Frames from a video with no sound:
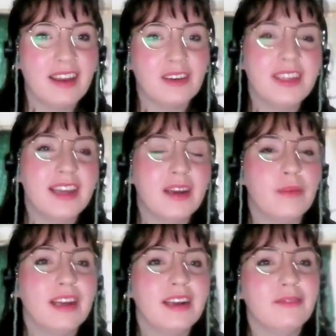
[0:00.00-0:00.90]
there? Could they come
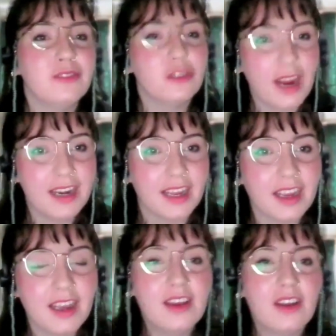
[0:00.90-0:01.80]
in and give training?